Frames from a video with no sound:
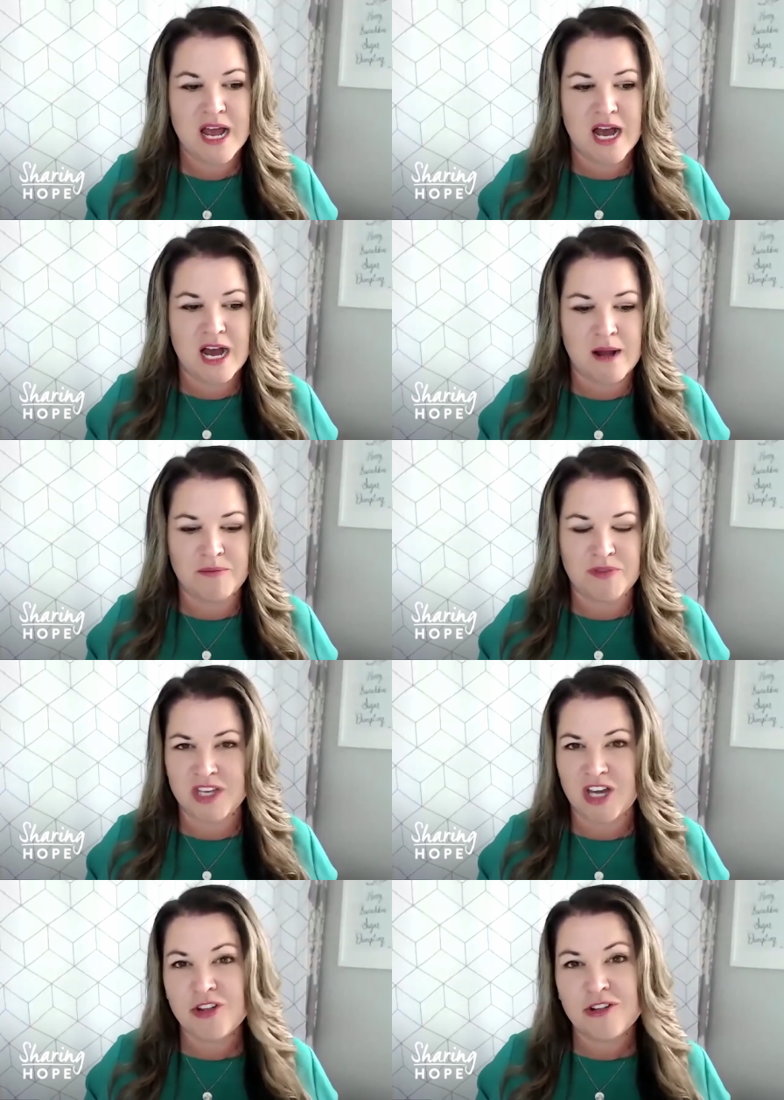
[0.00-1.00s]

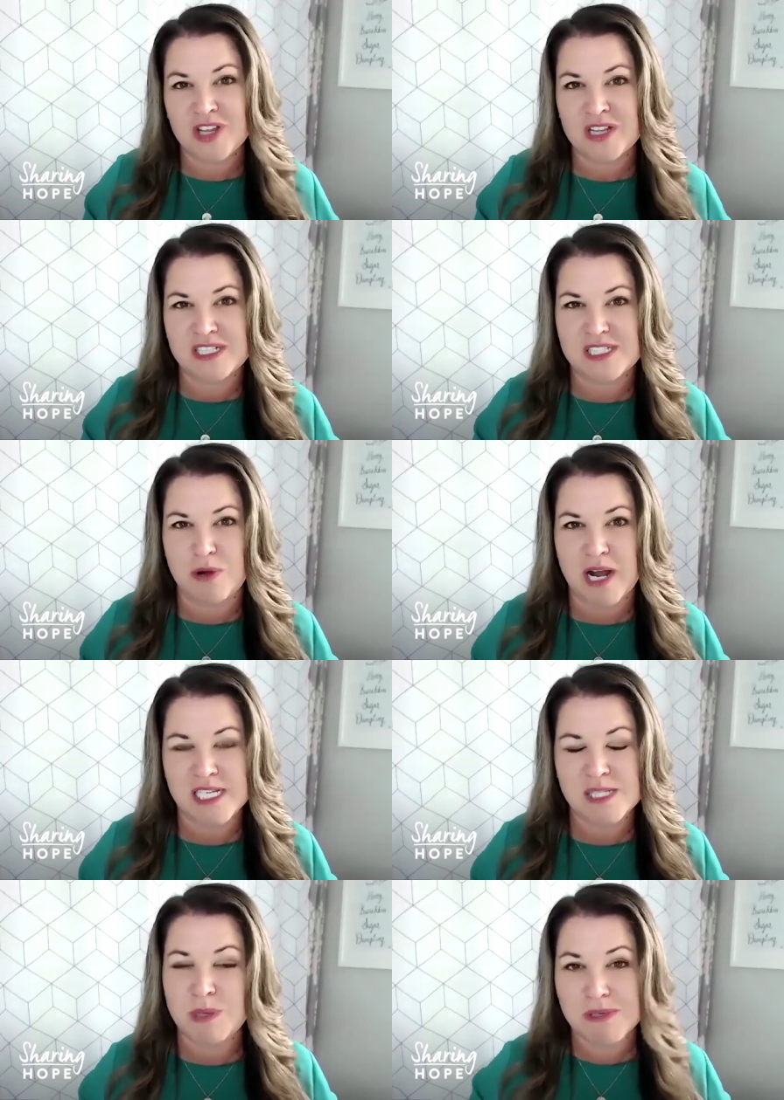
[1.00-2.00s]
The other thing that
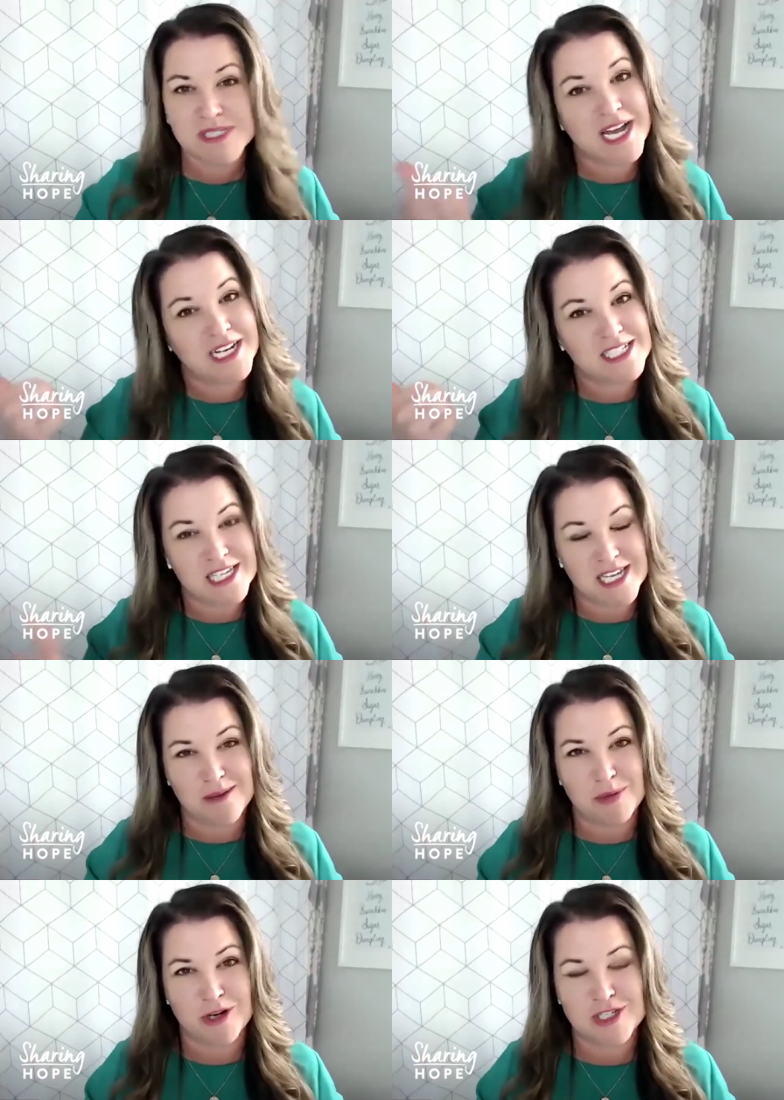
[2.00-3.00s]
surprised me, besides the
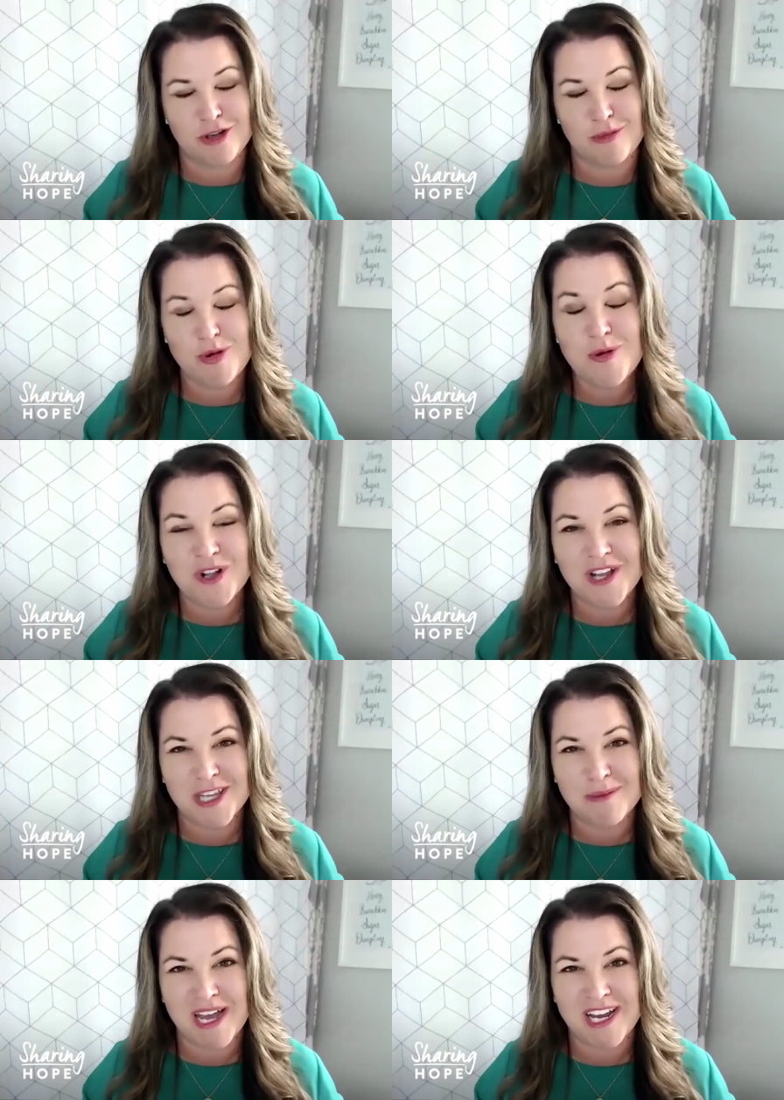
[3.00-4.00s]
personal pool in
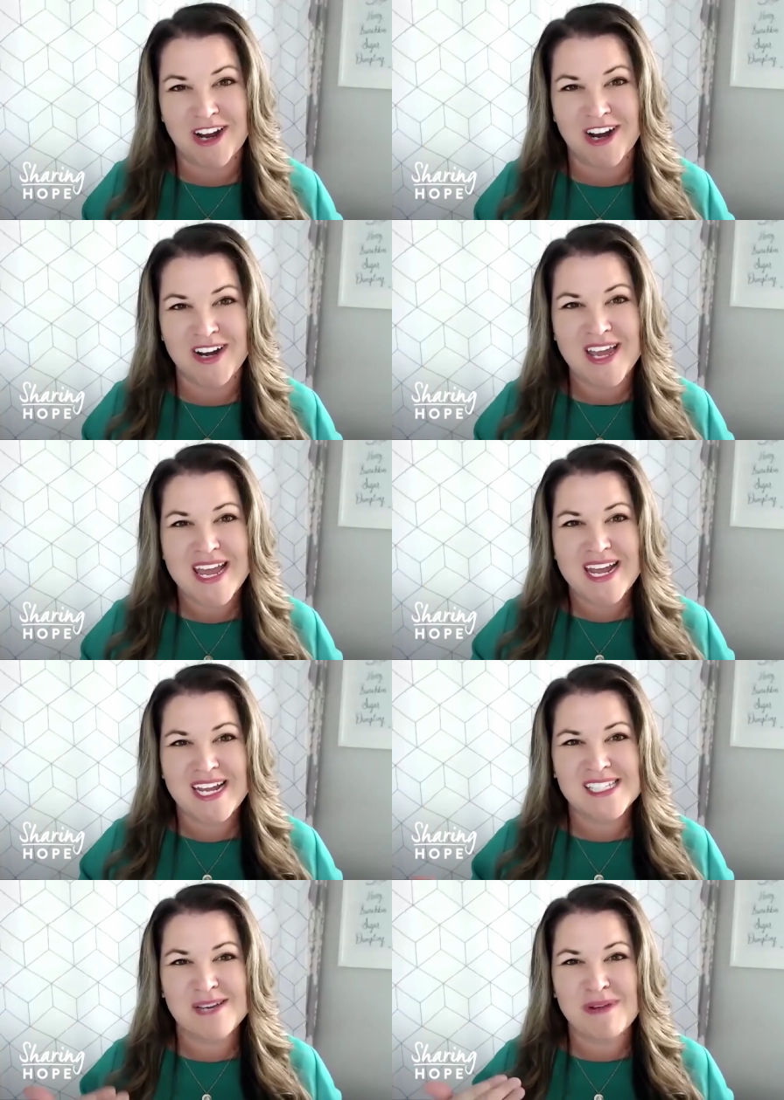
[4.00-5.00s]
the backyard,
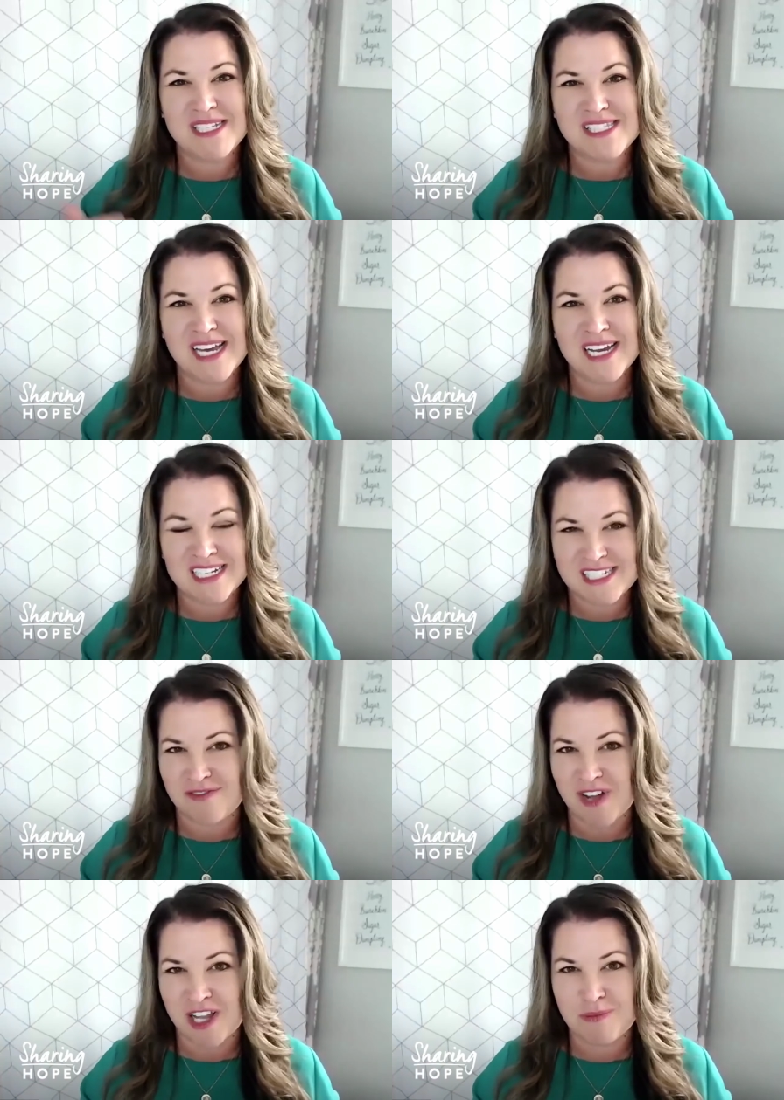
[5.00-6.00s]
is that my son has
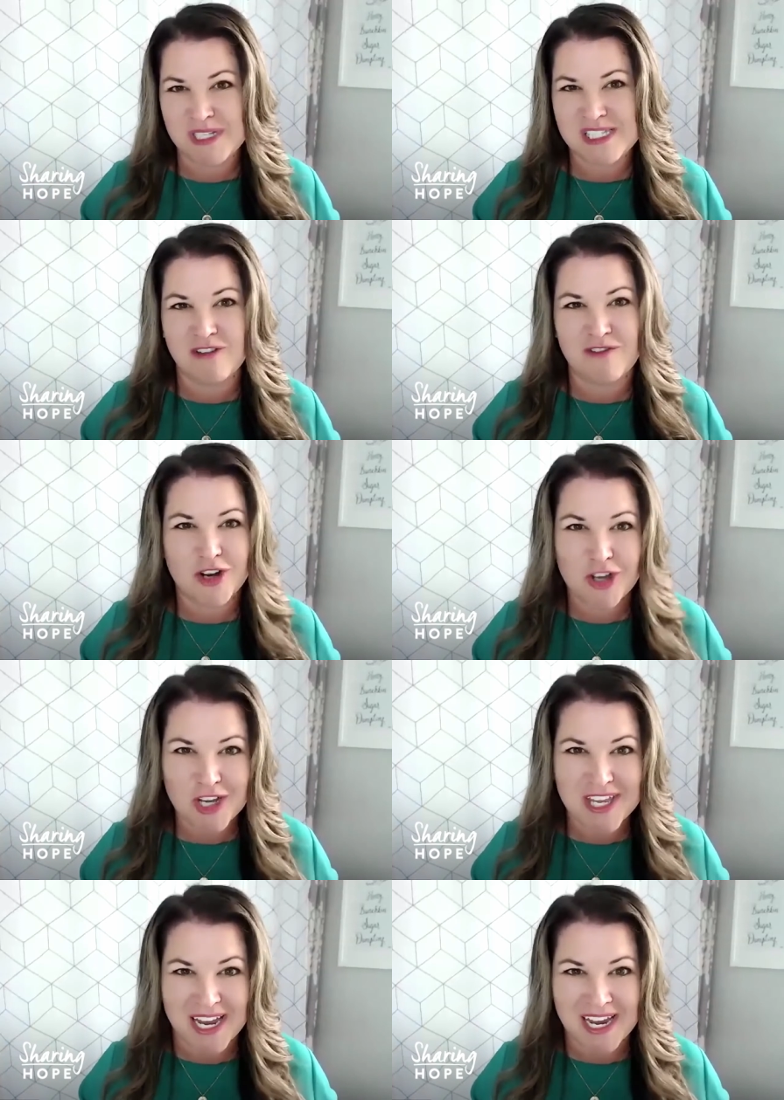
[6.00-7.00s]
developed this love for
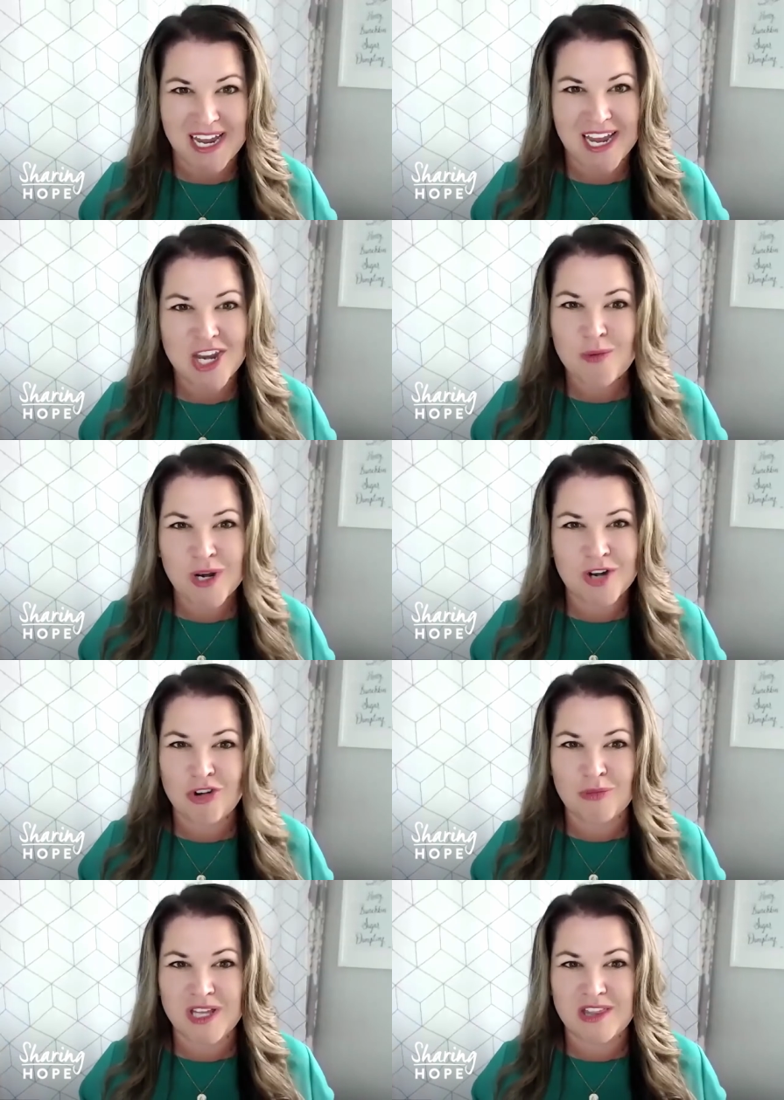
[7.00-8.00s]
cooking. And you wouldn't
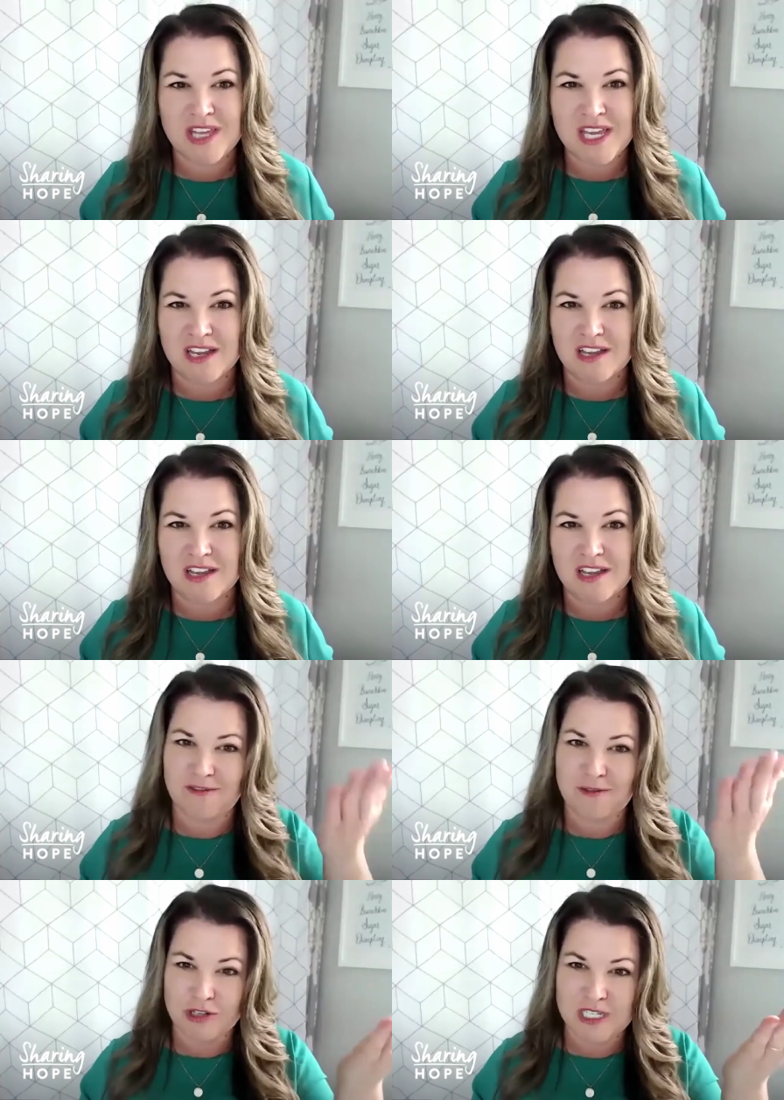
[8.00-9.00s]
normally think
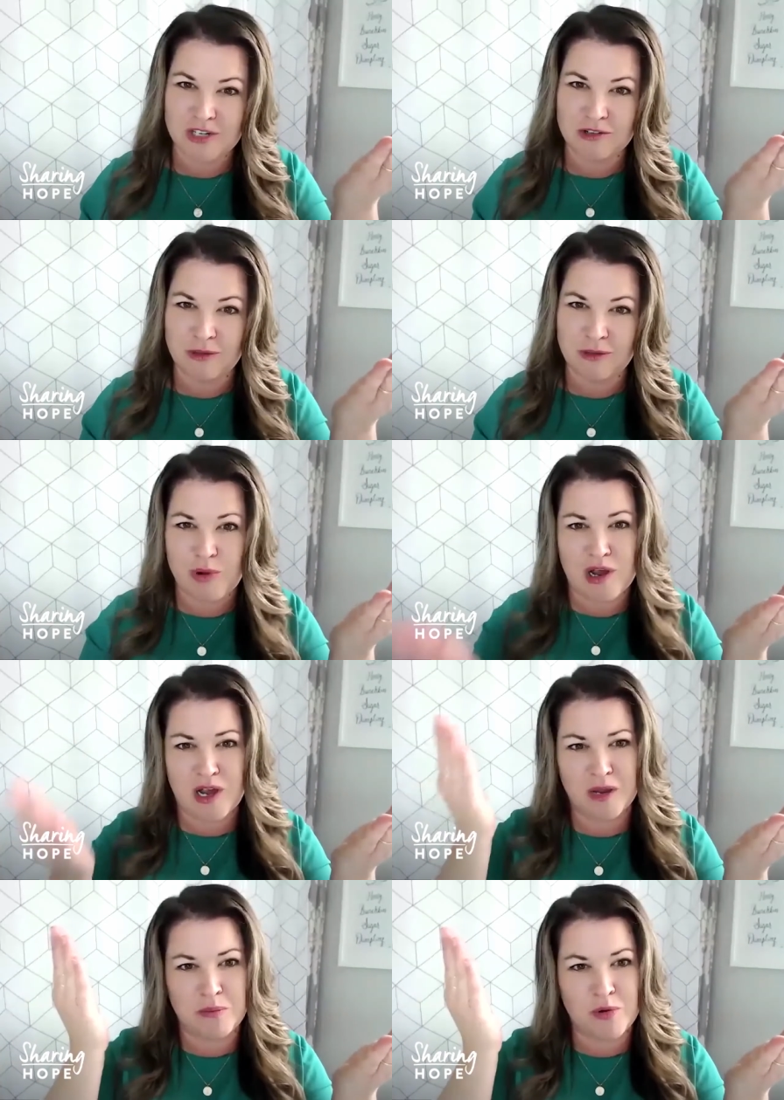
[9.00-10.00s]
14-year-old
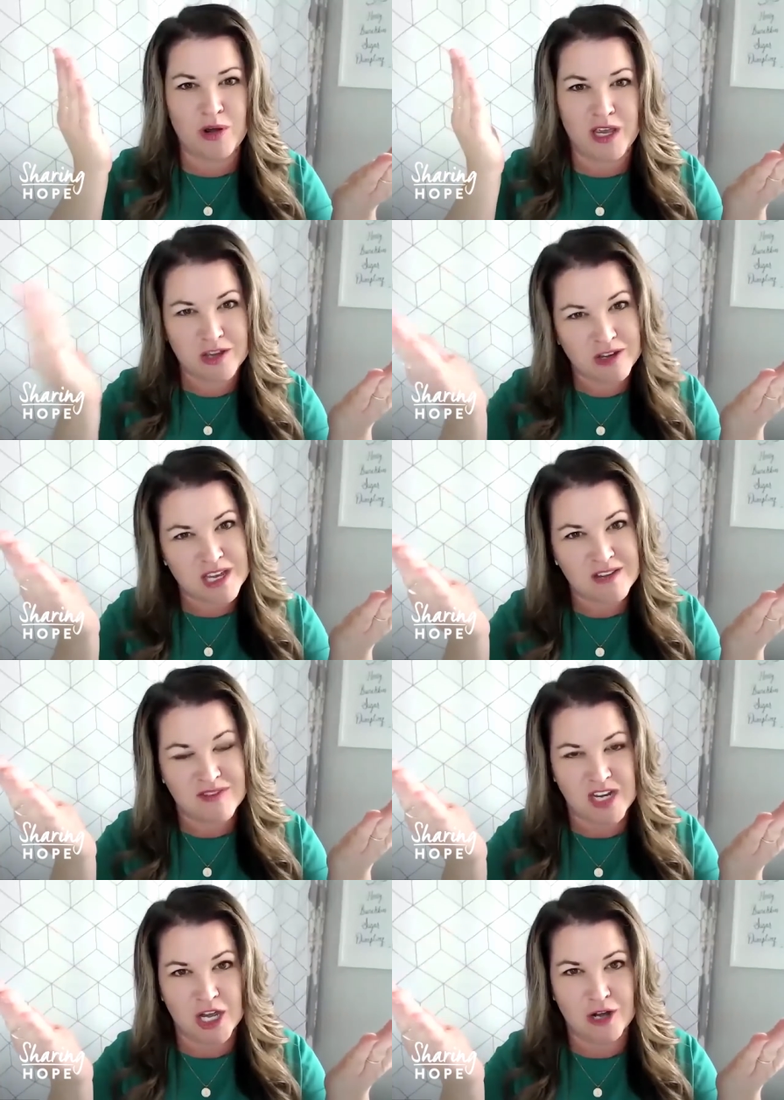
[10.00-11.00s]
boy cooking
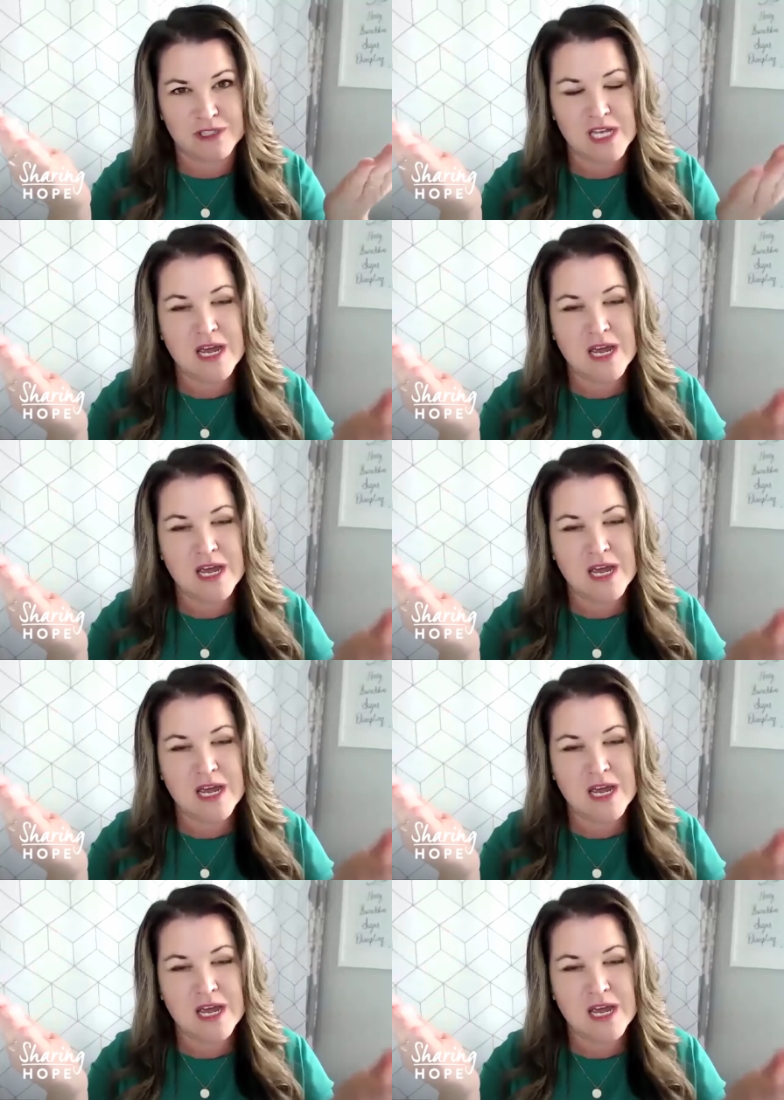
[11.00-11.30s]
videos,